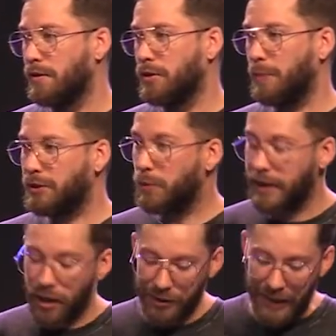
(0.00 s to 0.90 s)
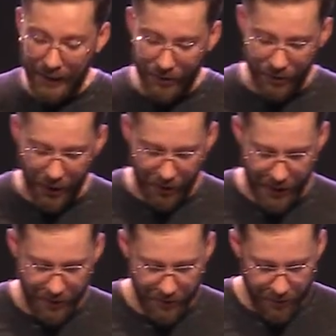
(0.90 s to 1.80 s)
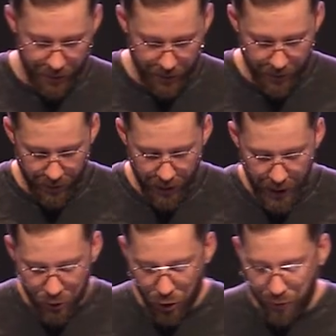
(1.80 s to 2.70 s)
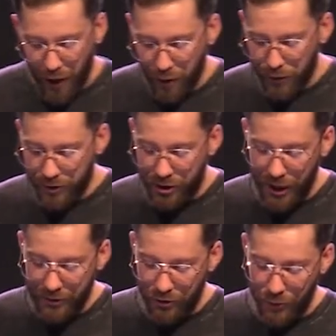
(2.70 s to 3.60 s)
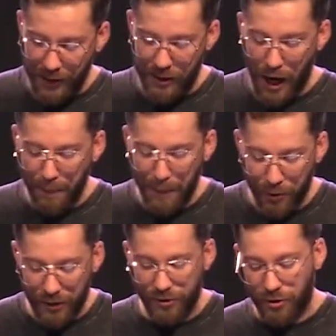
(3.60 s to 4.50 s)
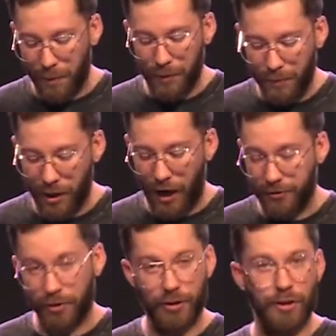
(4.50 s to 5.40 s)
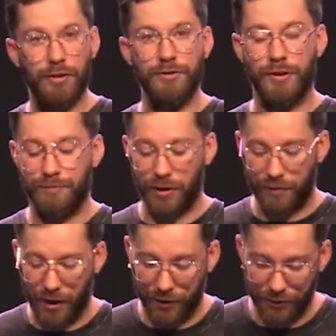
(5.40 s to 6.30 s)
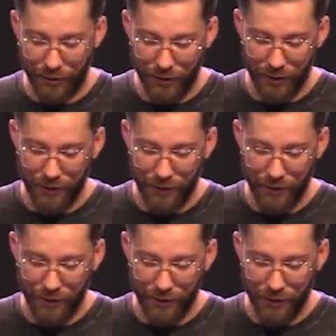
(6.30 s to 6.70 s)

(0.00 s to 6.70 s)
especially when they aren't necessary. So, as followers of Jesus, we need to not be putting stumbling blocks or hurdles in front of others,